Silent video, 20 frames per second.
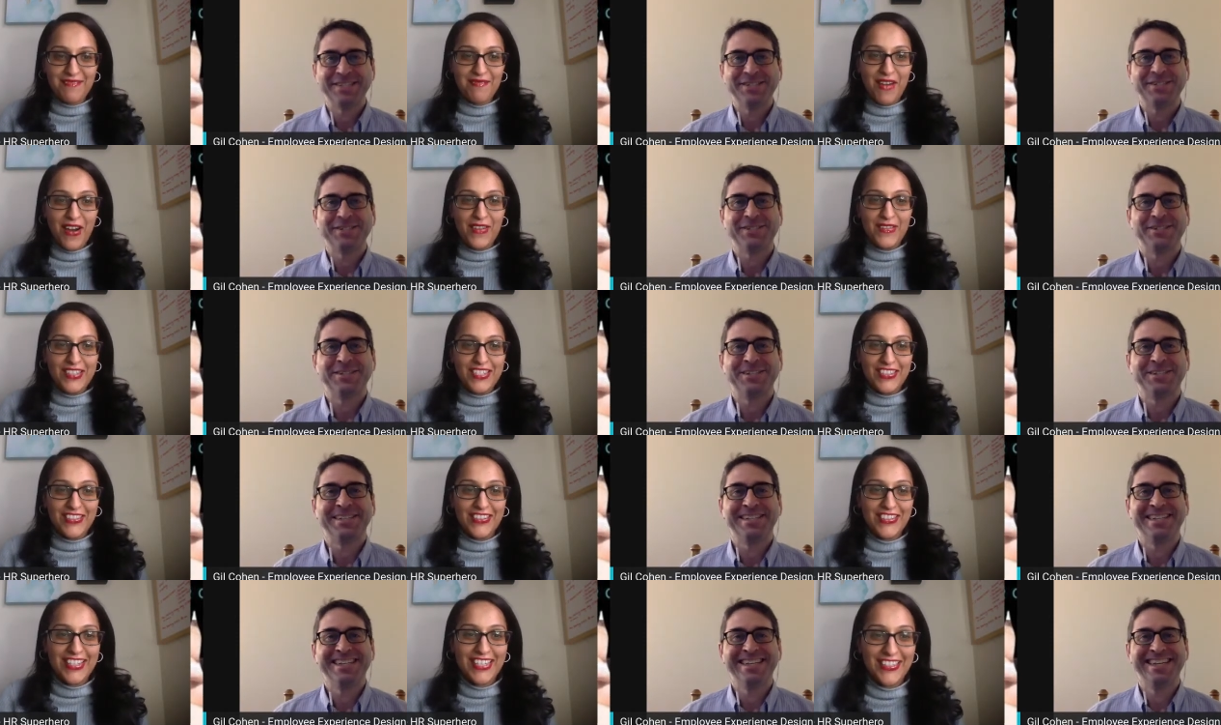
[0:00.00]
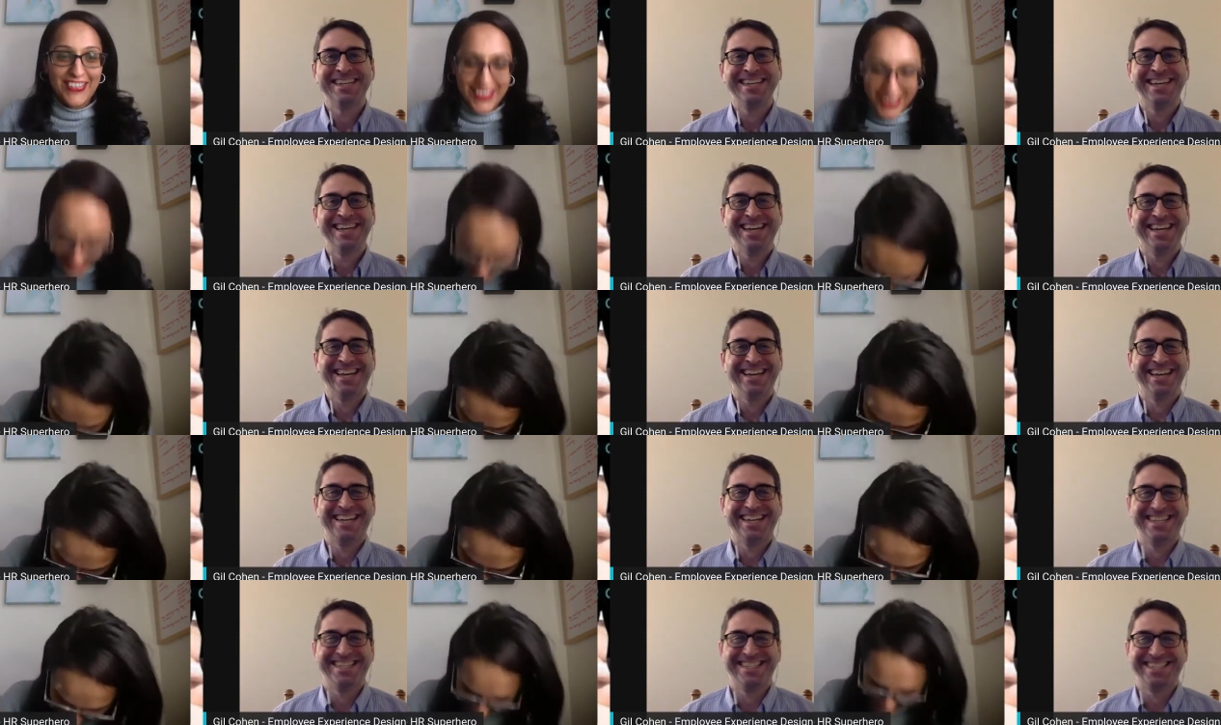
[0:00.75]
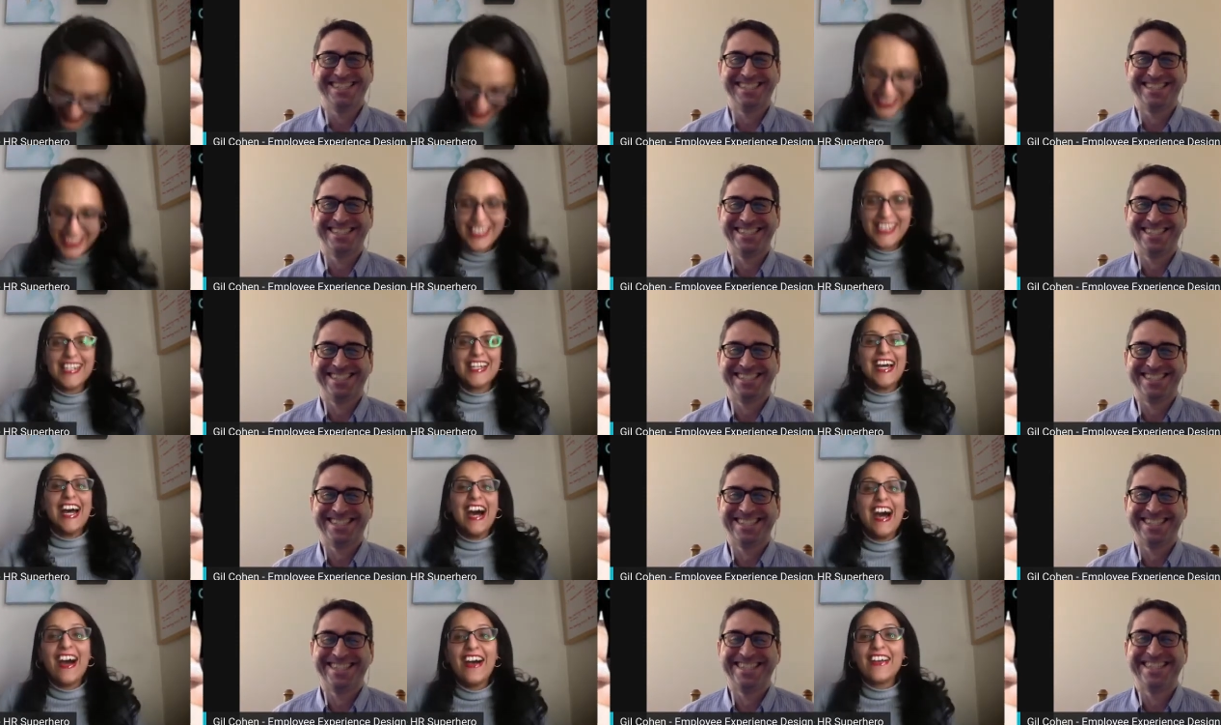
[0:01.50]
Speaker 1: mom told her to do.
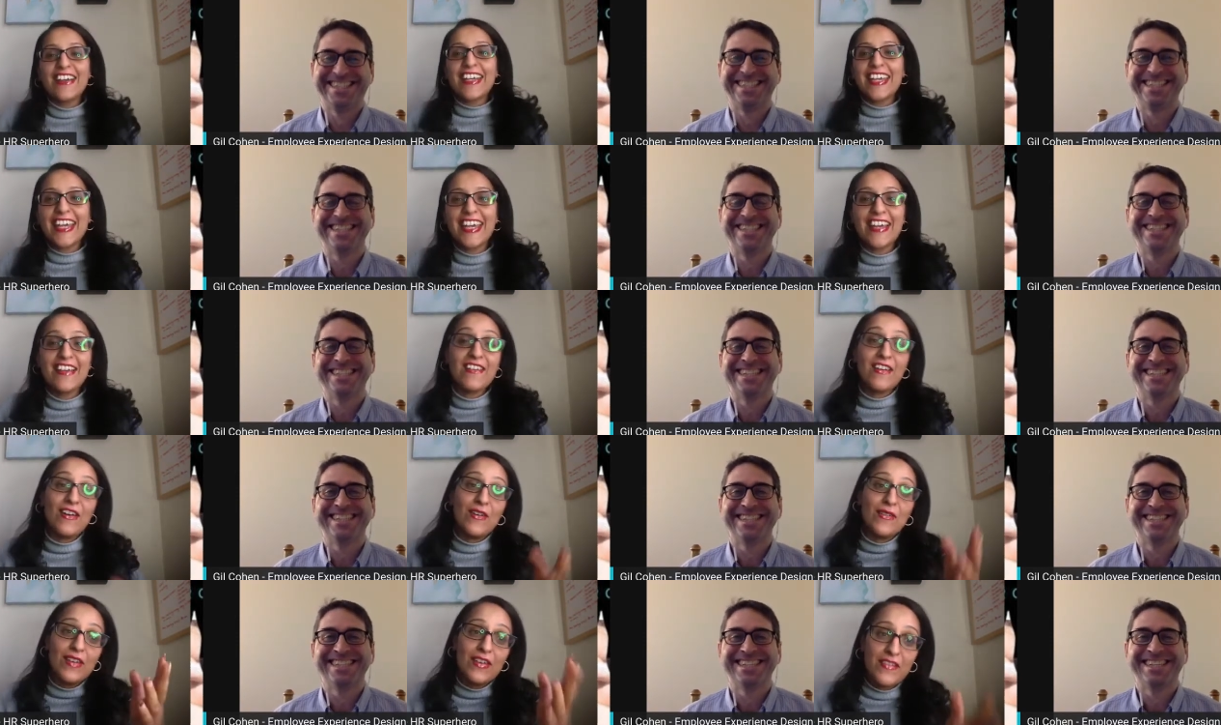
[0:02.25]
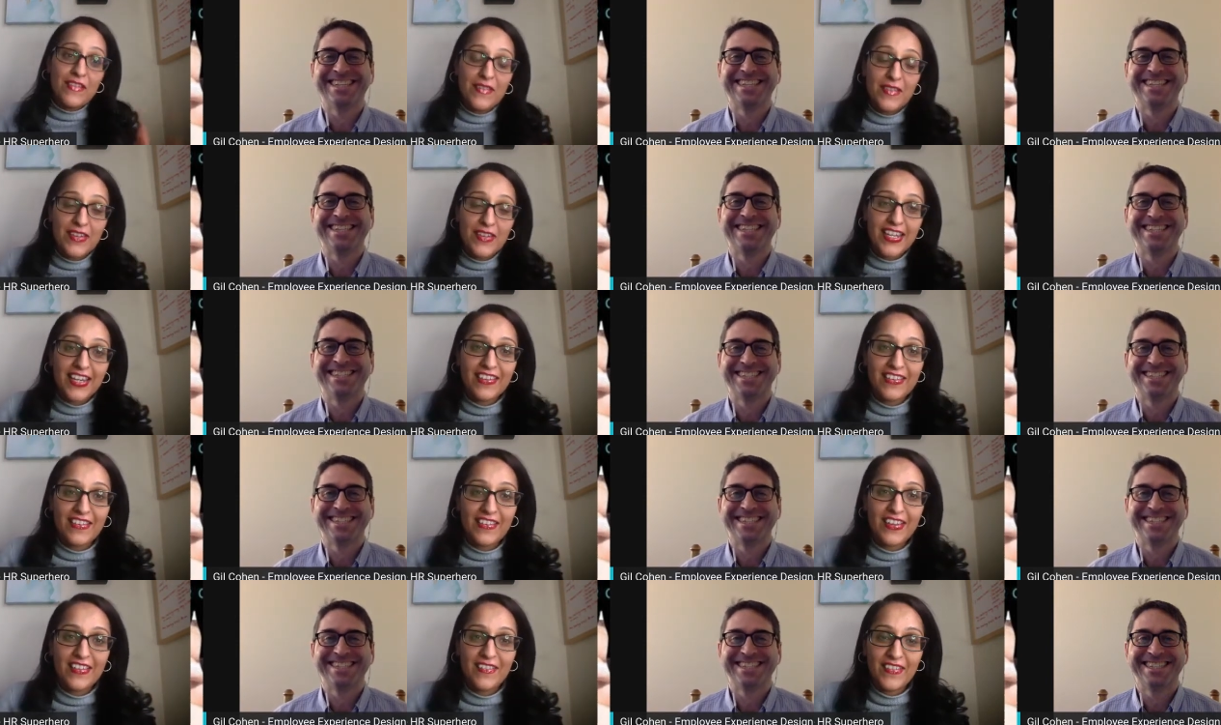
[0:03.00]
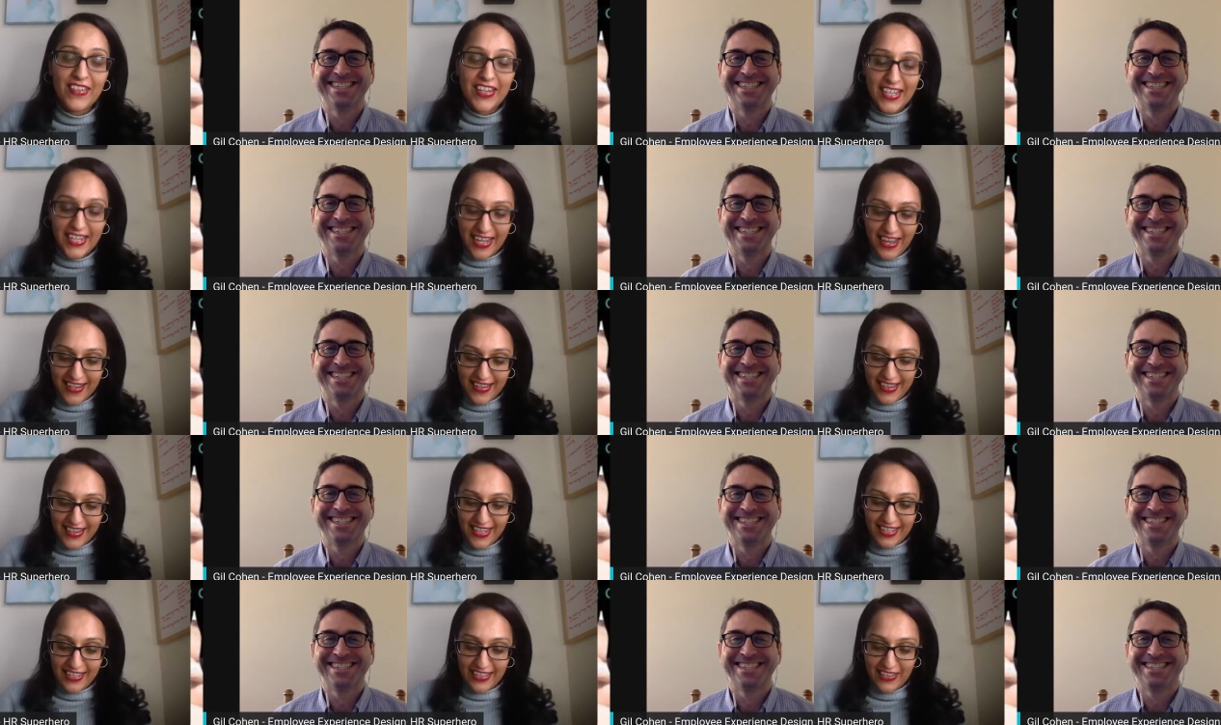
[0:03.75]
Okay, hope everybody had a great
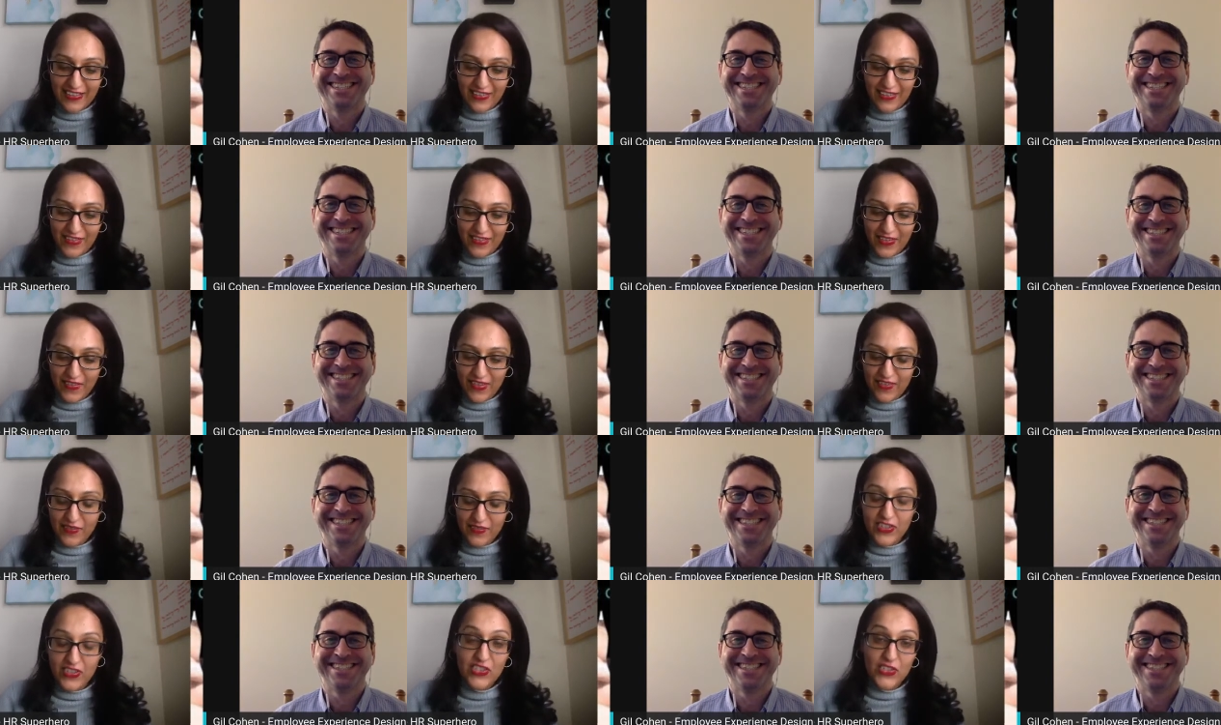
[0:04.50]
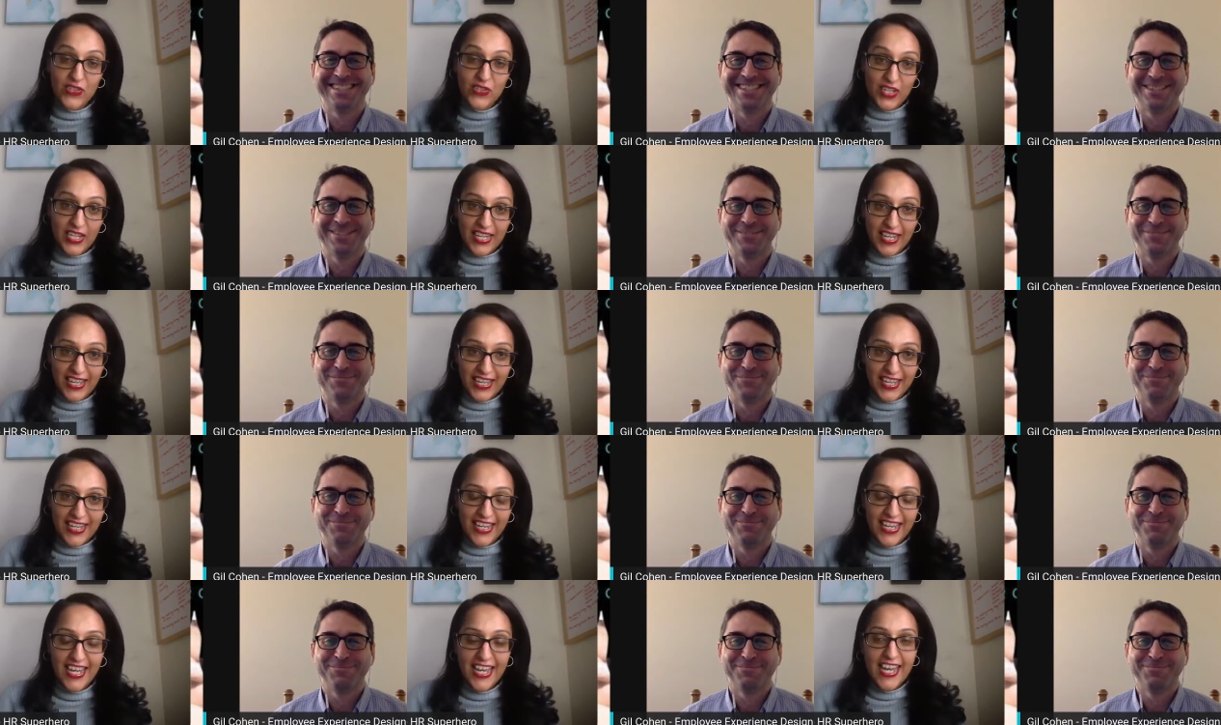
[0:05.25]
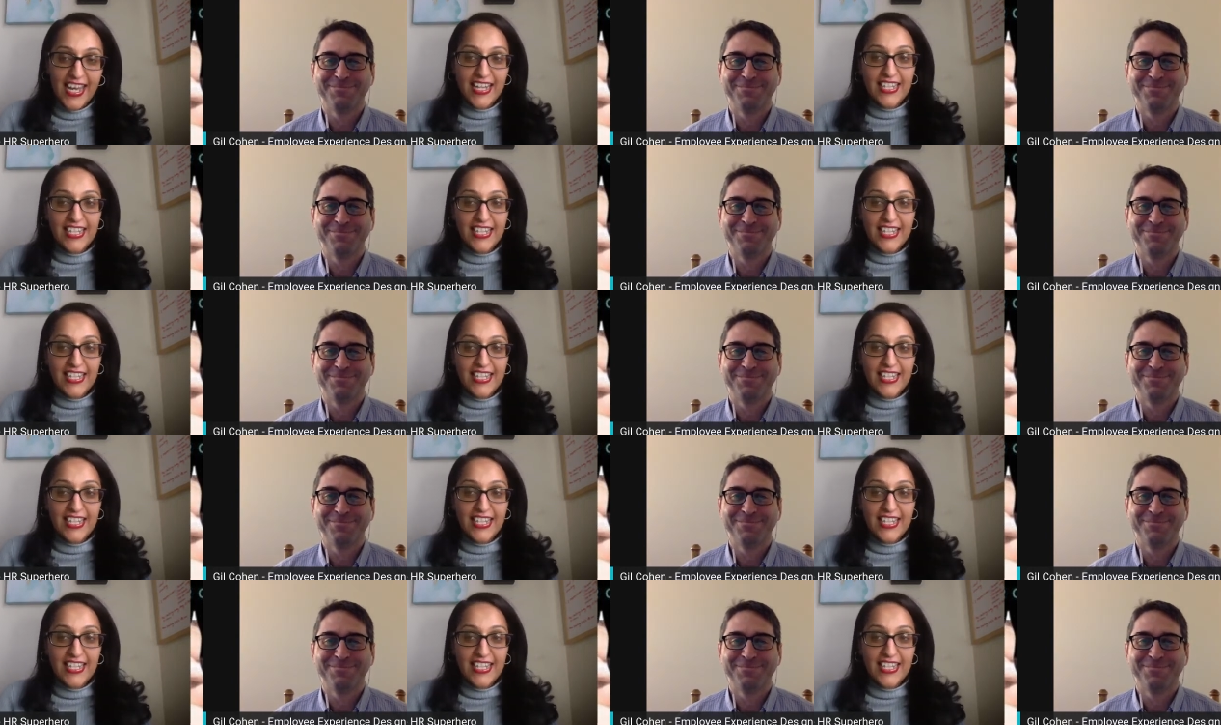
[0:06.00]
weekend. Thank you everyone for tuning in.